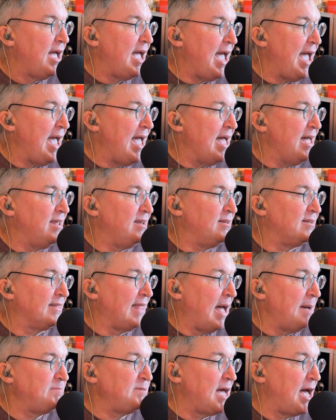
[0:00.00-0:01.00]
and
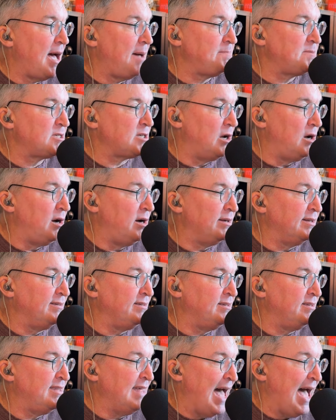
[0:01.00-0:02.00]
laptops
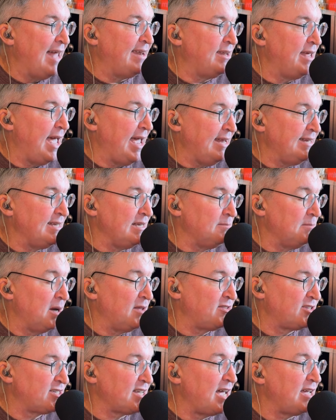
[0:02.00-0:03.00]
on that 18
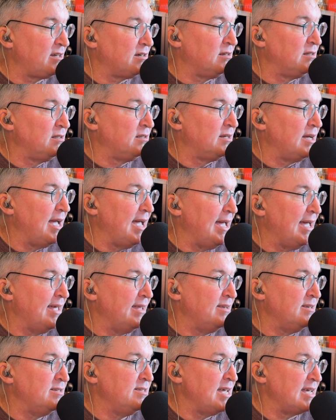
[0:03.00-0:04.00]
month cycle
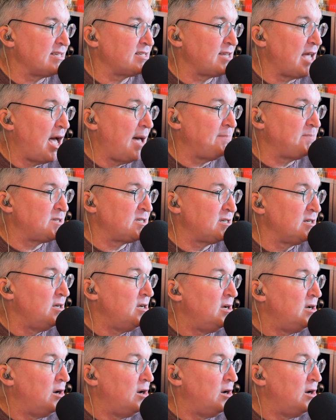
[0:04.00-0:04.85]
and desktops